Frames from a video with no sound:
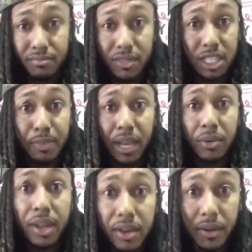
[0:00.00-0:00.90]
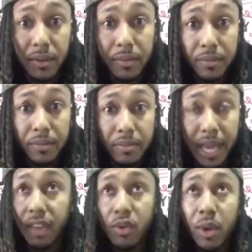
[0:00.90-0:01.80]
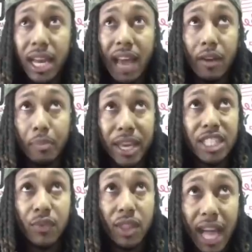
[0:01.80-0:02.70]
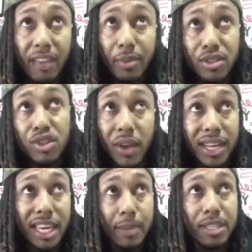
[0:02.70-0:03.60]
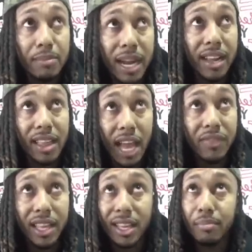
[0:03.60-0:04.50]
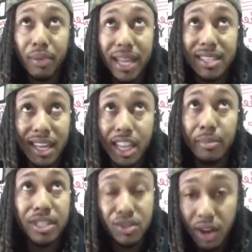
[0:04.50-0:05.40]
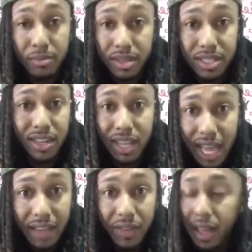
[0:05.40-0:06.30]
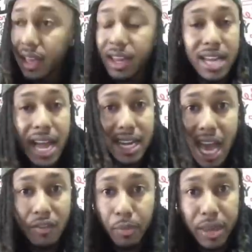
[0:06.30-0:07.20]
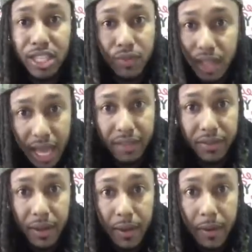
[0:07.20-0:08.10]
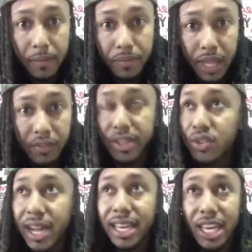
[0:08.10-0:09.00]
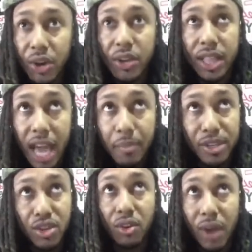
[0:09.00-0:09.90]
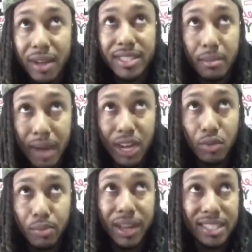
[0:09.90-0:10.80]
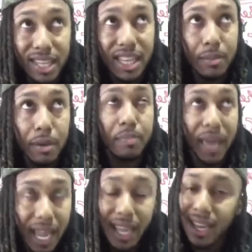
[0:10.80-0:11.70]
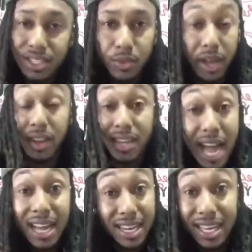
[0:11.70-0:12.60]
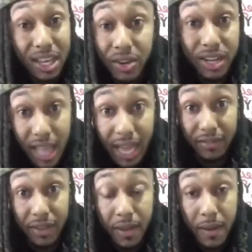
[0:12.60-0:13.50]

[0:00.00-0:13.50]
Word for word: Just being real. Like, if you want to have a peaceful life, but you're trying to keep somebody in your life that brings nothing but drama to your life, you're not going to have a peaceful life. If you're trying to heal your life, but you're around somebody who brings nothing but pain, guess what? You're not going to heal your life.